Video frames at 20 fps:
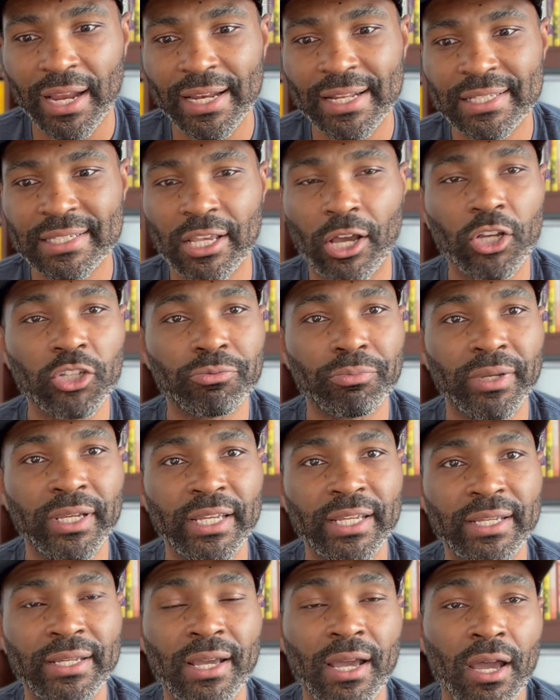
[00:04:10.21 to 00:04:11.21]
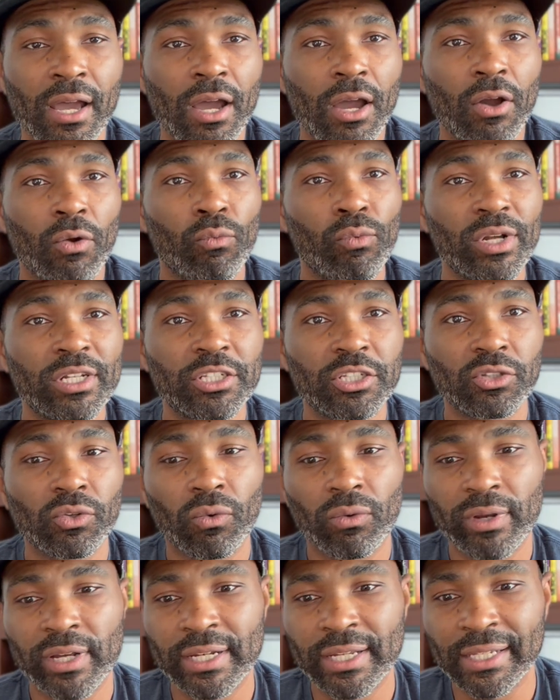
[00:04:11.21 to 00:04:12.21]
It tells me which
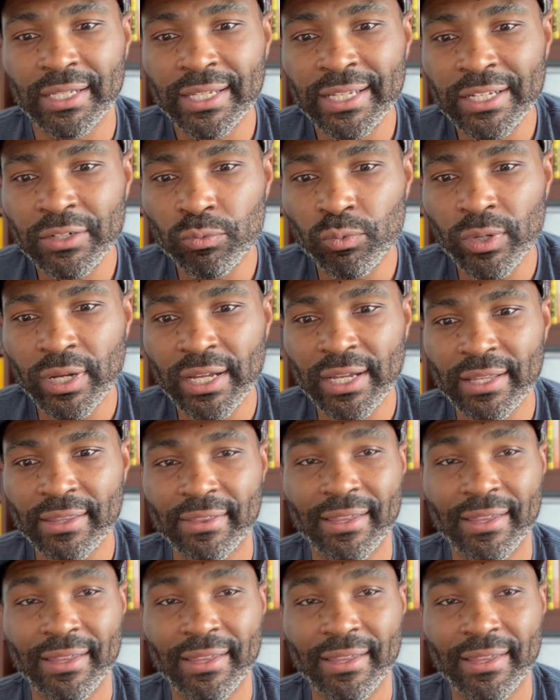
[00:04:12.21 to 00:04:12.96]
story to lead with